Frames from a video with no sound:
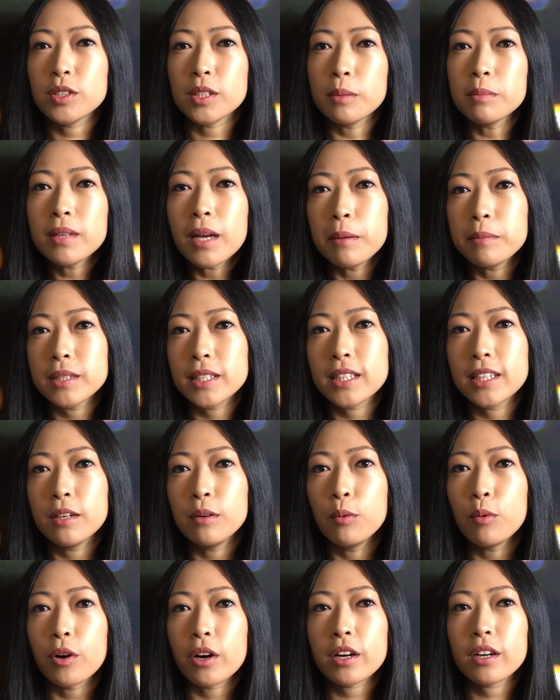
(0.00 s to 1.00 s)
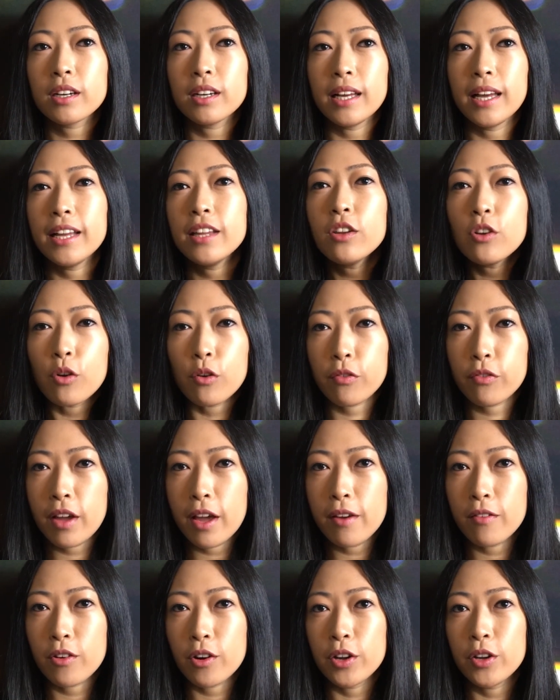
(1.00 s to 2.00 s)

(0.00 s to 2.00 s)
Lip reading: Sometimes it can work in your favor.